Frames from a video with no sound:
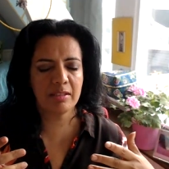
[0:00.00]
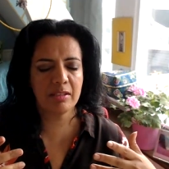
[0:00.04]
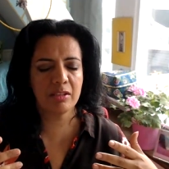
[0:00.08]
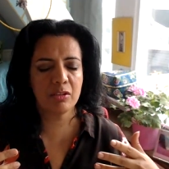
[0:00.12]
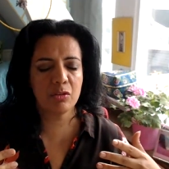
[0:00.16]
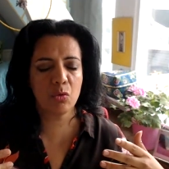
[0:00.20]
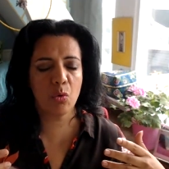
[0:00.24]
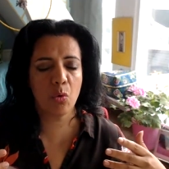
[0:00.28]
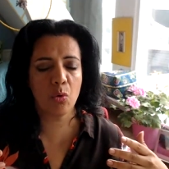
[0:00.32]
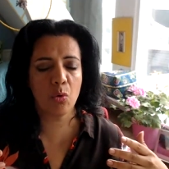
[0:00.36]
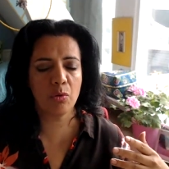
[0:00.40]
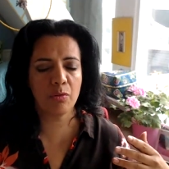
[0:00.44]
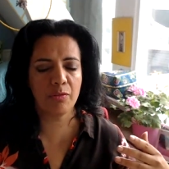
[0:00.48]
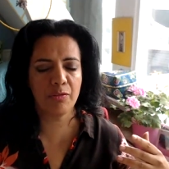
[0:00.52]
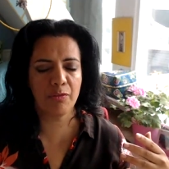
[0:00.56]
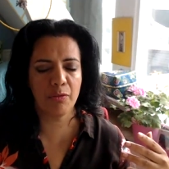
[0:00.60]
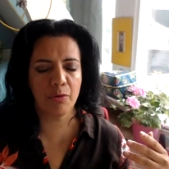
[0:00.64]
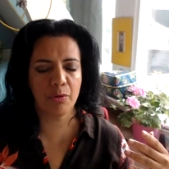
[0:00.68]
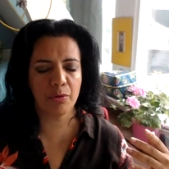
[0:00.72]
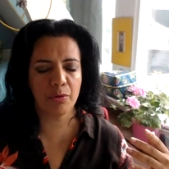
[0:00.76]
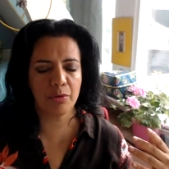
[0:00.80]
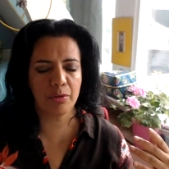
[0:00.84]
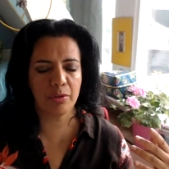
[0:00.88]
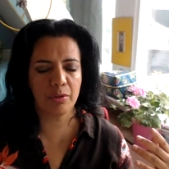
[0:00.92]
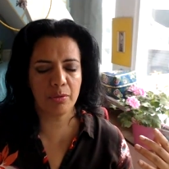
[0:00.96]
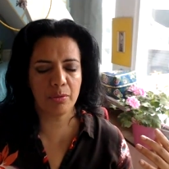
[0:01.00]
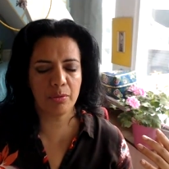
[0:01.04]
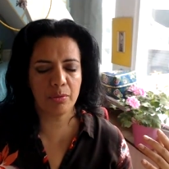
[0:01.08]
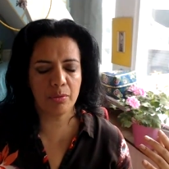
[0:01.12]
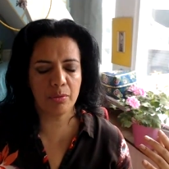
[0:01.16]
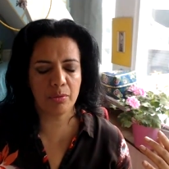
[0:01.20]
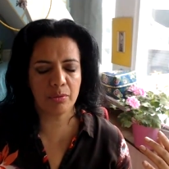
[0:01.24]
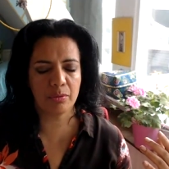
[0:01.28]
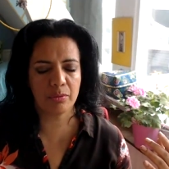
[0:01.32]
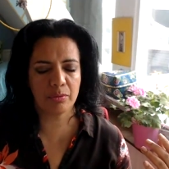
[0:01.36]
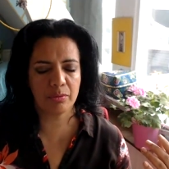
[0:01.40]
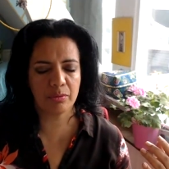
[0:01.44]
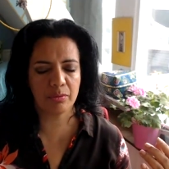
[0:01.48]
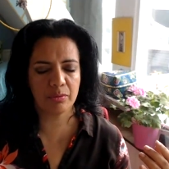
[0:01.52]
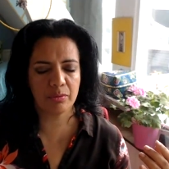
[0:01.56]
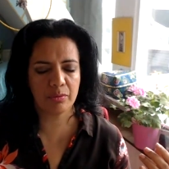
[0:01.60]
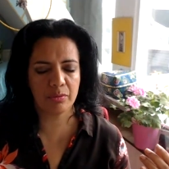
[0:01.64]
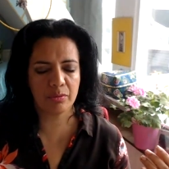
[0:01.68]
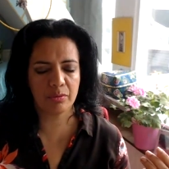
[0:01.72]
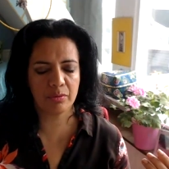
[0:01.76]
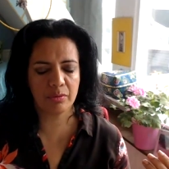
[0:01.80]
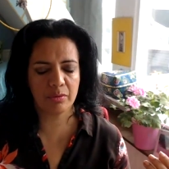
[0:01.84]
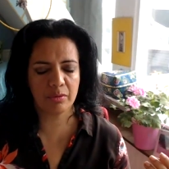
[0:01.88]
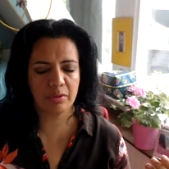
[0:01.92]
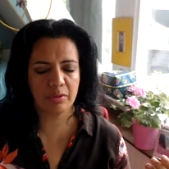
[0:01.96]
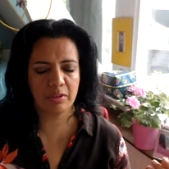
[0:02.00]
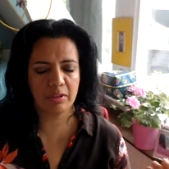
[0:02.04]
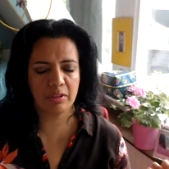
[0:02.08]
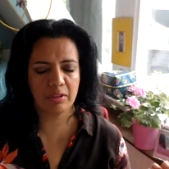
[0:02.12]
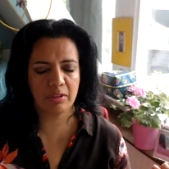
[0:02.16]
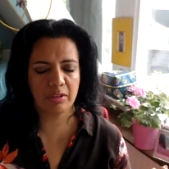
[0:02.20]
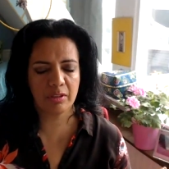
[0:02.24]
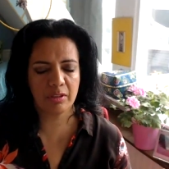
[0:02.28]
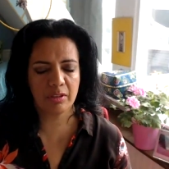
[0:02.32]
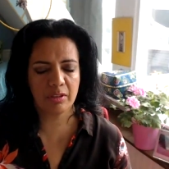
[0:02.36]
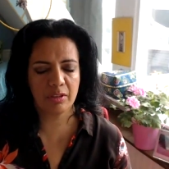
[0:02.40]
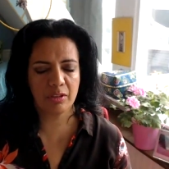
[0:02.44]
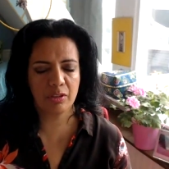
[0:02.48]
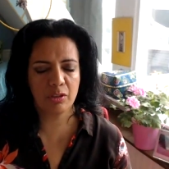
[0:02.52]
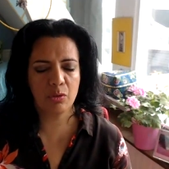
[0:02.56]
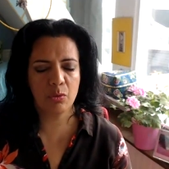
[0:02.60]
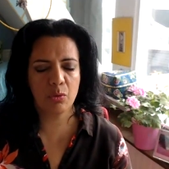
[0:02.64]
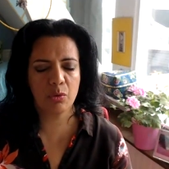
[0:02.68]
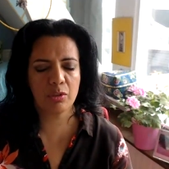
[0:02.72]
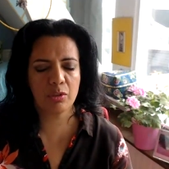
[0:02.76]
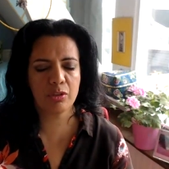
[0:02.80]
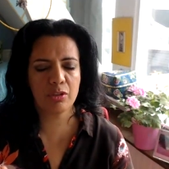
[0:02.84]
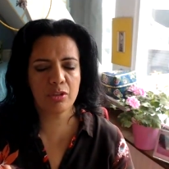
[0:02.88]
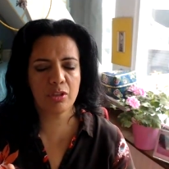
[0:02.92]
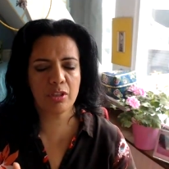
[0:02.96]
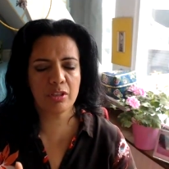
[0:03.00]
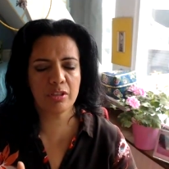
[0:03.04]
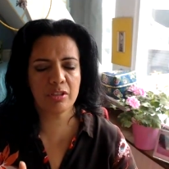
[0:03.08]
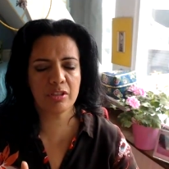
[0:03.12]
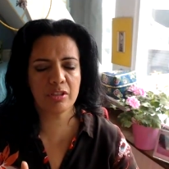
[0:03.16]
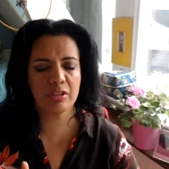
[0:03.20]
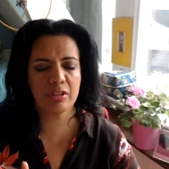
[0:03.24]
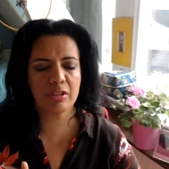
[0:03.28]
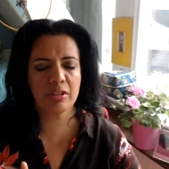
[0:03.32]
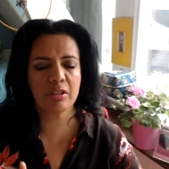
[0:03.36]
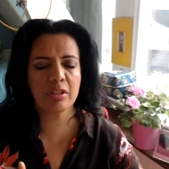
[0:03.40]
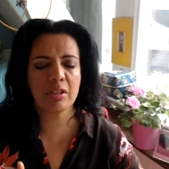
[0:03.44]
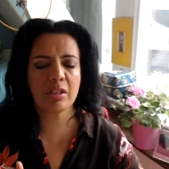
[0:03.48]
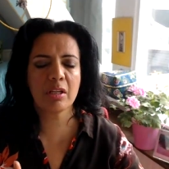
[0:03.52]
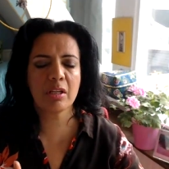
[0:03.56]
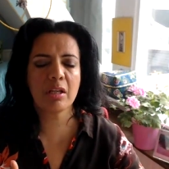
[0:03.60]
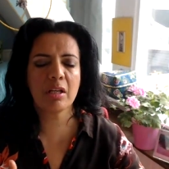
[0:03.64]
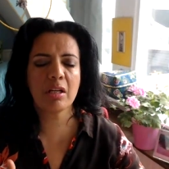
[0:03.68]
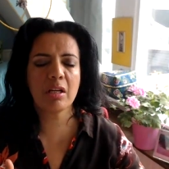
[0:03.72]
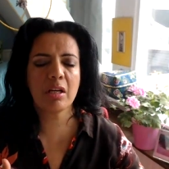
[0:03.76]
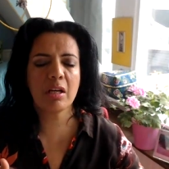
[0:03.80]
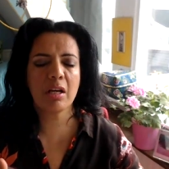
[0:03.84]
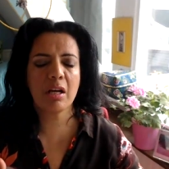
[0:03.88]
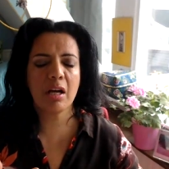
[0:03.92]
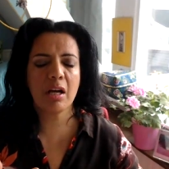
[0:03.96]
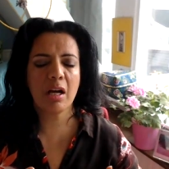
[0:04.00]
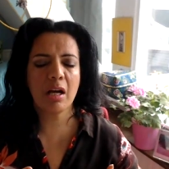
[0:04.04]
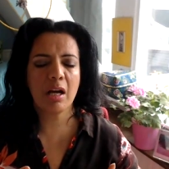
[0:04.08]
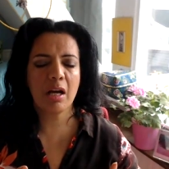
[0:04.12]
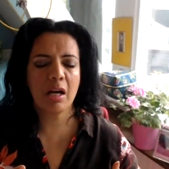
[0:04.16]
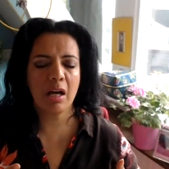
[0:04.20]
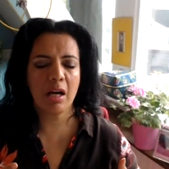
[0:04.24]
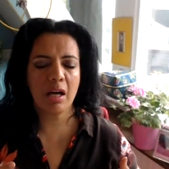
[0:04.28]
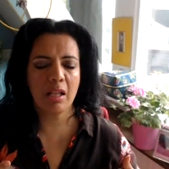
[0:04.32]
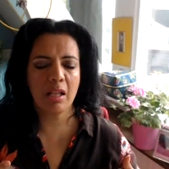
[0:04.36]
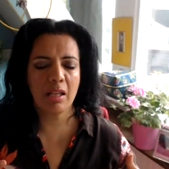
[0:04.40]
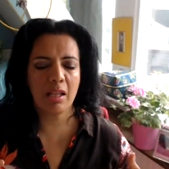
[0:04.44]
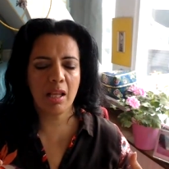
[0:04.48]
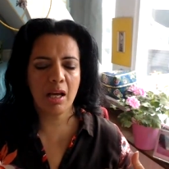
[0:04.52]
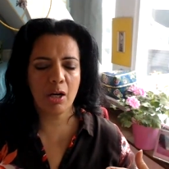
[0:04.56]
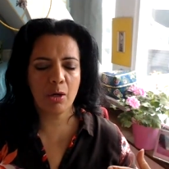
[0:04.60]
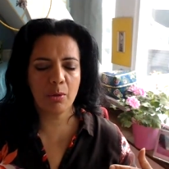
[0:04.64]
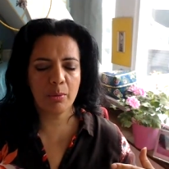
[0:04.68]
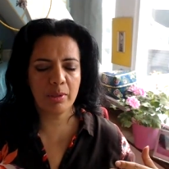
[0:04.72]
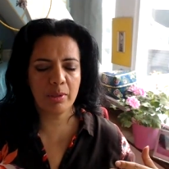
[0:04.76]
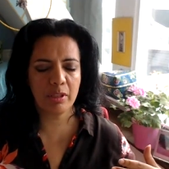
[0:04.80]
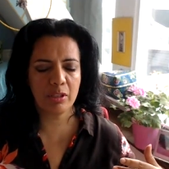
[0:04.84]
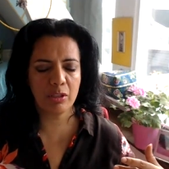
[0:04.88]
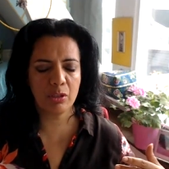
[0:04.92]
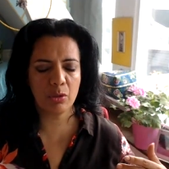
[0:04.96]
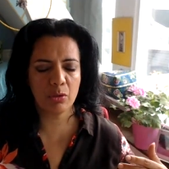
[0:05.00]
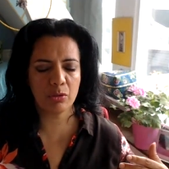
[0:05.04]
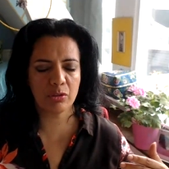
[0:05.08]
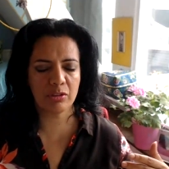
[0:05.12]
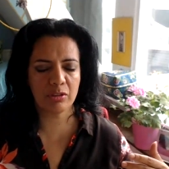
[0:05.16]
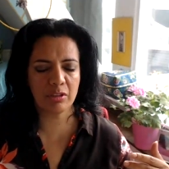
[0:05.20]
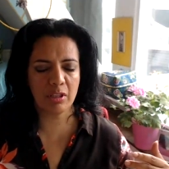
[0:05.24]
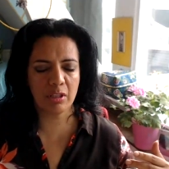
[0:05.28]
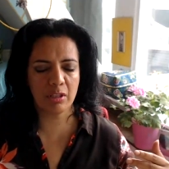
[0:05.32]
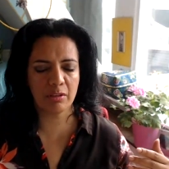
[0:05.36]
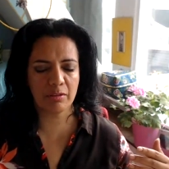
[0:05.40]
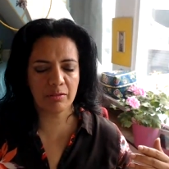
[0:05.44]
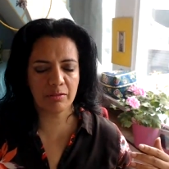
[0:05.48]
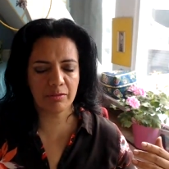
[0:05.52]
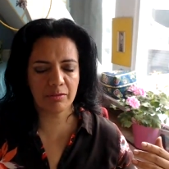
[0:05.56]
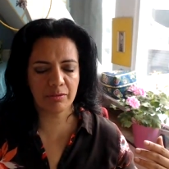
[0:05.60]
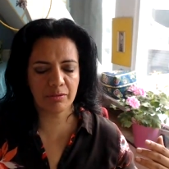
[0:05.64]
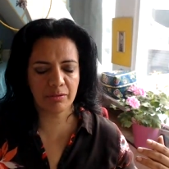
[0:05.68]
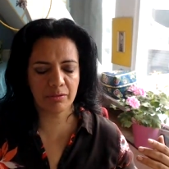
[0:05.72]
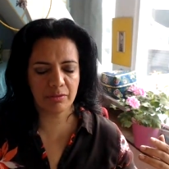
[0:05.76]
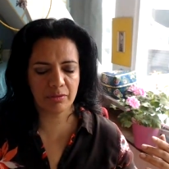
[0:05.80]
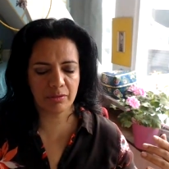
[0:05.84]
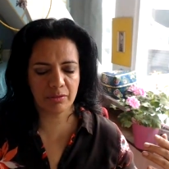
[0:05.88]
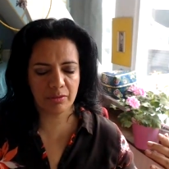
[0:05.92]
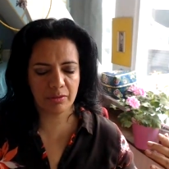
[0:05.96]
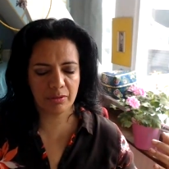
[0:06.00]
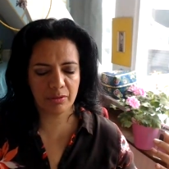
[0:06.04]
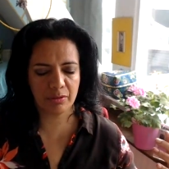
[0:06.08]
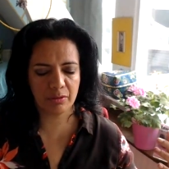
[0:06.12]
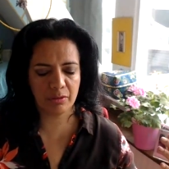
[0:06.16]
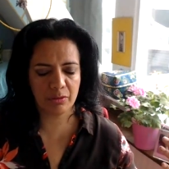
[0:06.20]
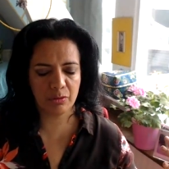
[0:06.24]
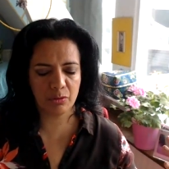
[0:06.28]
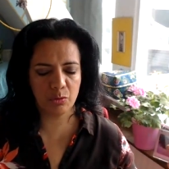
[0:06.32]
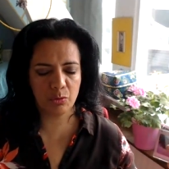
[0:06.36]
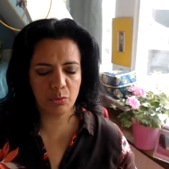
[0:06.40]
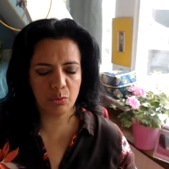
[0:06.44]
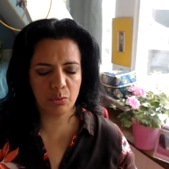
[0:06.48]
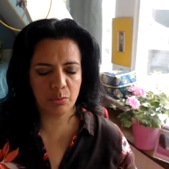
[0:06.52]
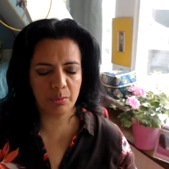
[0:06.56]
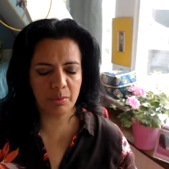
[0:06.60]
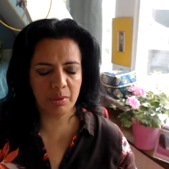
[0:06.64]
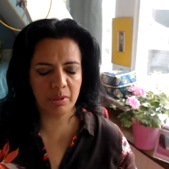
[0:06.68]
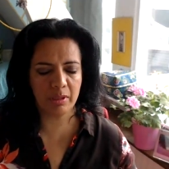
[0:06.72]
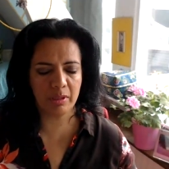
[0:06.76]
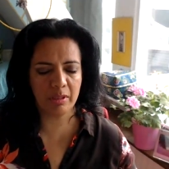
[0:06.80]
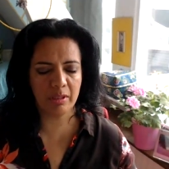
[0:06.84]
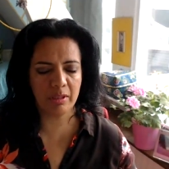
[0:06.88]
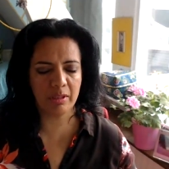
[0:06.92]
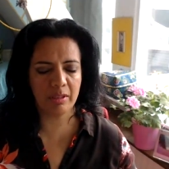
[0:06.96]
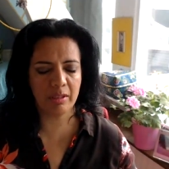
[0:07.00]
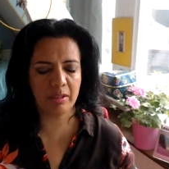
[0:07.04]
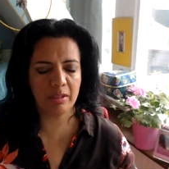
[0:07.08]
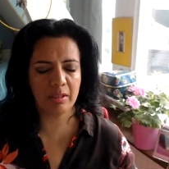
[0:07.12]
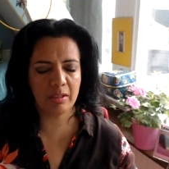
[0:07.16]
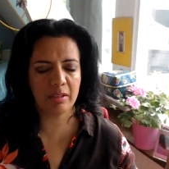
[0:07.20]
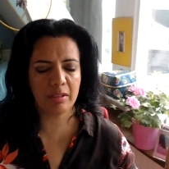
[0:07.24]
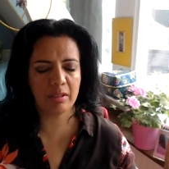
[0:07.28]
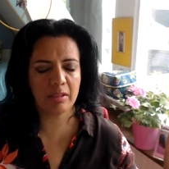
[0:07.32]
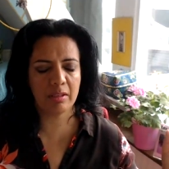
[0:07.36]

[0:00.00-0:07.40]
does it all for you you are just allowing yourself to be